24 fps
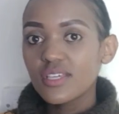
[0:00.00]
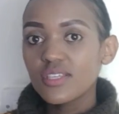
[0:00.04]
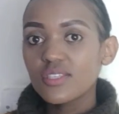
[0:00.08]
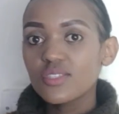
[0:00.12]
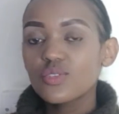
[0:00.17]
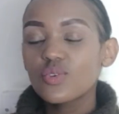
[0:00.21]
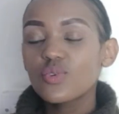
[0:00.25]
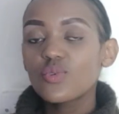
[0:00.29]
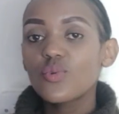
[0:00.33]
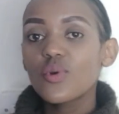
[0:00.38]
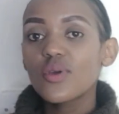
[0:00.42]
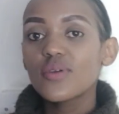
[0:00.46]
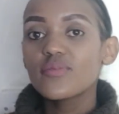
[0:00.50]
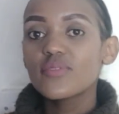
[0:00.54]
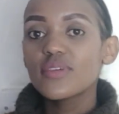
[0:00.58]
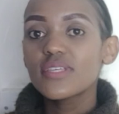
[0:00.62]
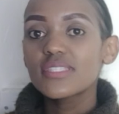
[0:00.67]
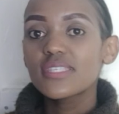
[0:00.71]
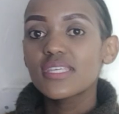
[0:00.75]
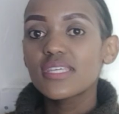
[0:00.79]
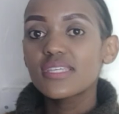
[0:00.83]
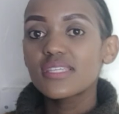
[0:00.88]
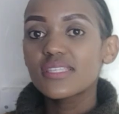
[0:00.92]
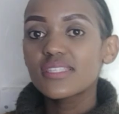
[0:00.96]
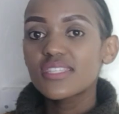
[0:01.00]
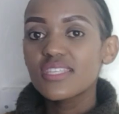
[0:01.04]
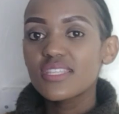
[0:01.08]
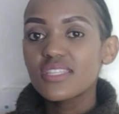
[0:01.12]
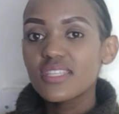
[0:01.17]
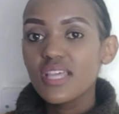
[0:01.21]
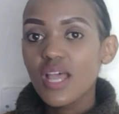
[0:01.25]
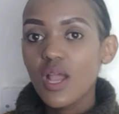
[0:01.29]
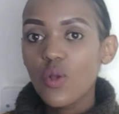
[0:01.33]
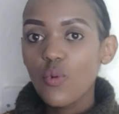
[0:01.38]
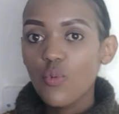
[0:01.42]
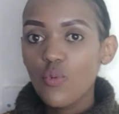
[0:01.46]
So we are saying
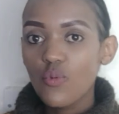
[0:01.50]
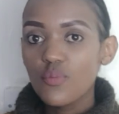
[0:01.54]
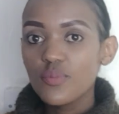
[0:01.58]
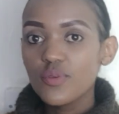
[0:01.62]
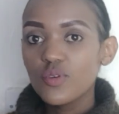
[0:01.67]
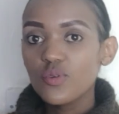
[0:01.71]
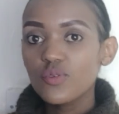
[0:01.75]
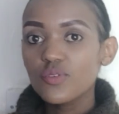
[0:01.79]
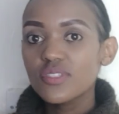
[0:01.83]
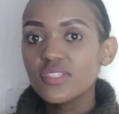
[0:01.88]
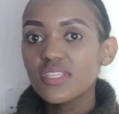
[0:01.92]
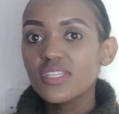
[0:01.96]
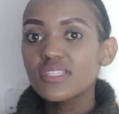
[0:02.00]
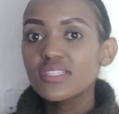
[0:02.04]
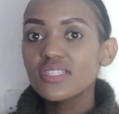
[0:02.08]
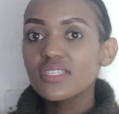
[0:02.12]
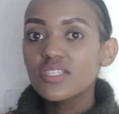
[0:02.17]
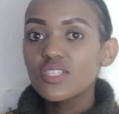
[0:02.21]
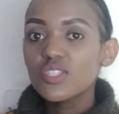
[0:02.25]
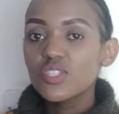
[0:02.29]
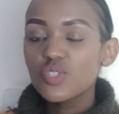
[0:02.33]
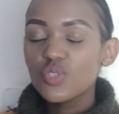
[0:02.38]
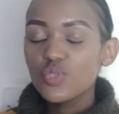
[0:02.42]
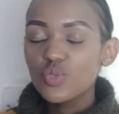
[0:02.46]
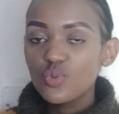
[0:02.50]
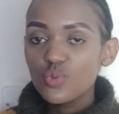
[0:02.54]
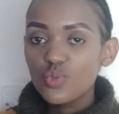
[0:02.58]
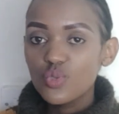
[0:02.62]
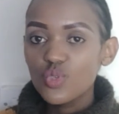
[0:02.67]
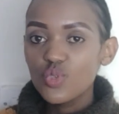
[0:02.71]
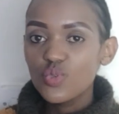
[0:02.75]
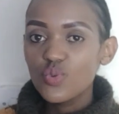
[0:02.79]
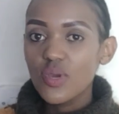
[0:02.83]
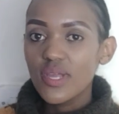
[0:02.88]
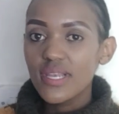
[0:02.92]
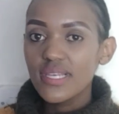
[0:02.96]
jitagwo because it is
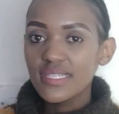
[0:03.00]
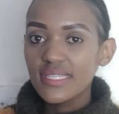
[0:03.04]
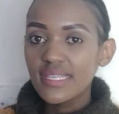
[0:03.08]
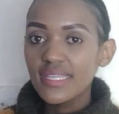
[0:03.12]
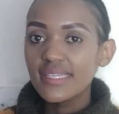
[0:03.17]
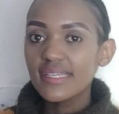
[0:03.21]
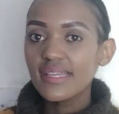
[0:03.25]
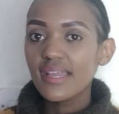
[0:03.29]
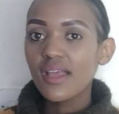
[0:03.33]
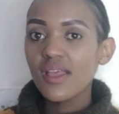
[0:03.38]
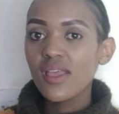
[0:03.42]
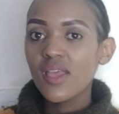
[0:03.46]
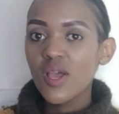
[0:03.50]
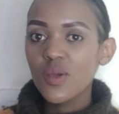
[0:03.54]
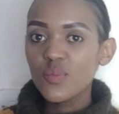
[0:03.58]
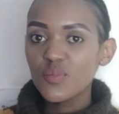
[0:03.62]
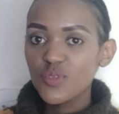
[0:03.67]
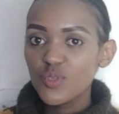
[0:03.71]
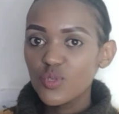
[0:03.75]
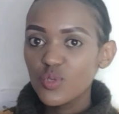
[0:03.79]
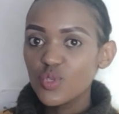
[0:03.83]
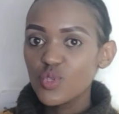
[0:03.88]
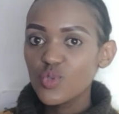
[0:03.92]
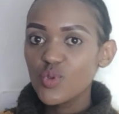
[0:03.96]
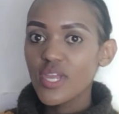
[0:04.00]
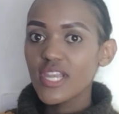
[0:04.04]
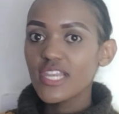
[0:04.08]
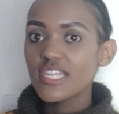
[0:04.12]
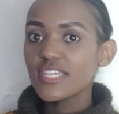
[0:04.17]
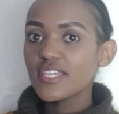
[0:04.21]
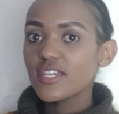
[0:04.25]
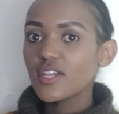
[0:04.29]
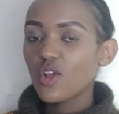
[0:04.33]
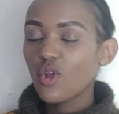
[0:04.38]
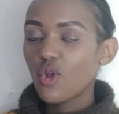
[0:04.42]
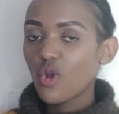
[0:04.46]
usually, like I am
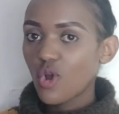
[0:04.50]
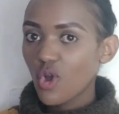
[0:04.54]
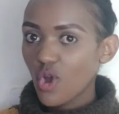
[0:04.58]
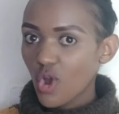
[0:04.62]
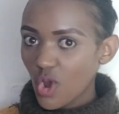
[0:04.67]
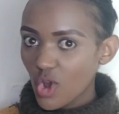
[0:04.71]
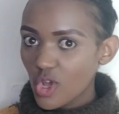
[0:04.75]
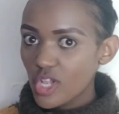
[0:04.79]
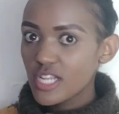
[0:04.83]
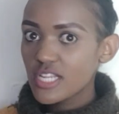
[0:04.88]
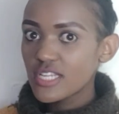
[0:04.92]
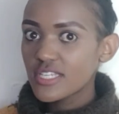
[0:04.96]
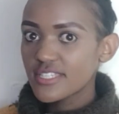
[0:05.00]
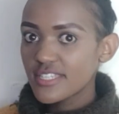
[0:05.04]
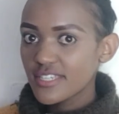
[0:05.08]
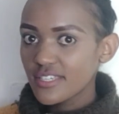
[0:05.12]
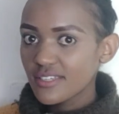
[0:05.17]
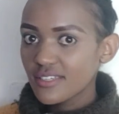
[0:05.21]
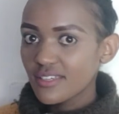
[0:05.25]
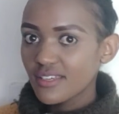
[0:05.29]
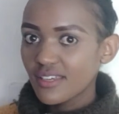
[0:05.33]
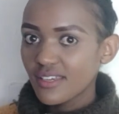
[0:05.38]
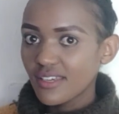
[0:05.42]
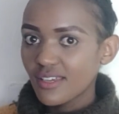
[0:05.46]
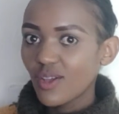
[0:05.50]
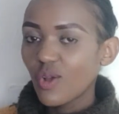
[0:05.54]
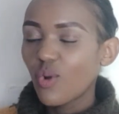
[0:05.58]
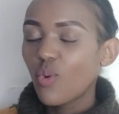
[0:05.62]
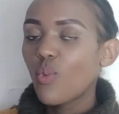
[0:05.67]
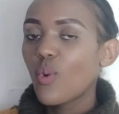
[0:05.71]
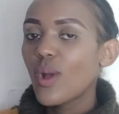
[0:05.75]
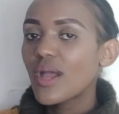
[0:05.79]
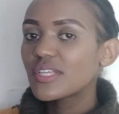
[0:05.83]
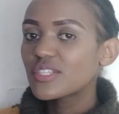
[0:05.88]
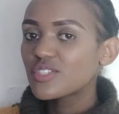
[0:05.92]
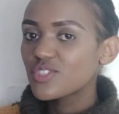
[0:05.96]
usually called
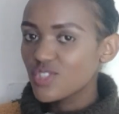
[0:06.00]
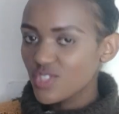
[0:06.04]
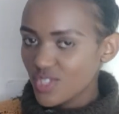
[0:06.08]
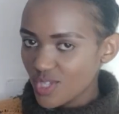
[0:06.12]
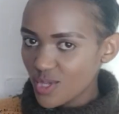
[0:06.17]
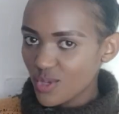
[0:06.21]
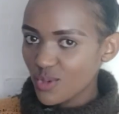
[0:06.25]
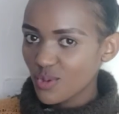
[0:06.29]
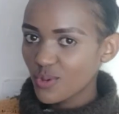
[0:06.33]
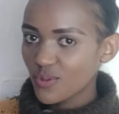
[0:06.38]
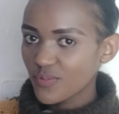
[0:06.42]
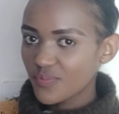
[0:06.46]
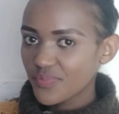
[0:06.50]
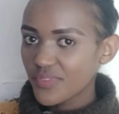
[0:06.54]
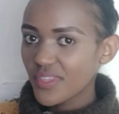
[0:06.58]
Wanjiru.